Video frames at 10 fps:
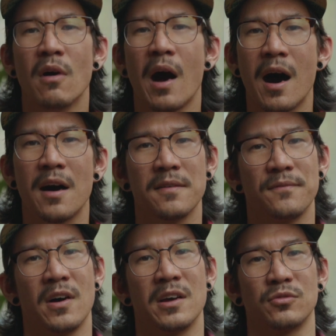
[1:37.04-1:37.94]
hard and
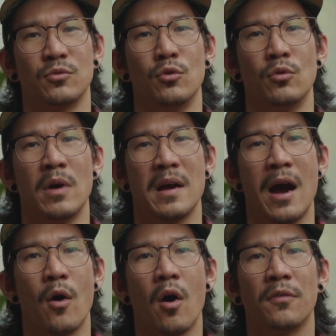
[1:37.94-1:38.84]
fast rule
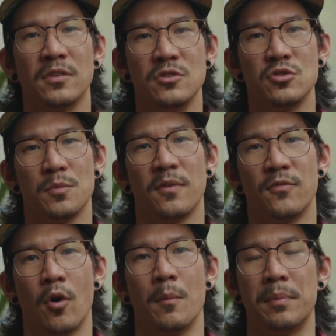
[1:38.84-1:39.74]
how often you should
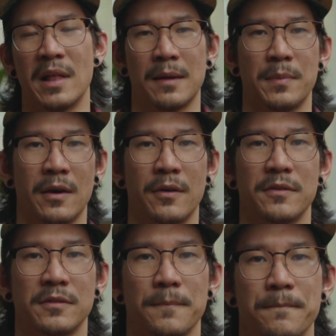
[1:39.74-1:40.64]
perform a black
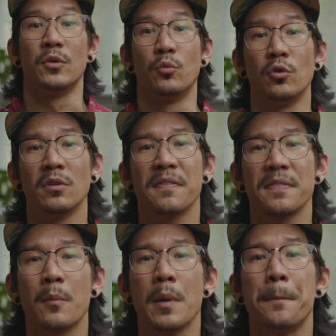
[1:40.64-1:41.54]
balance. The rule of thumb when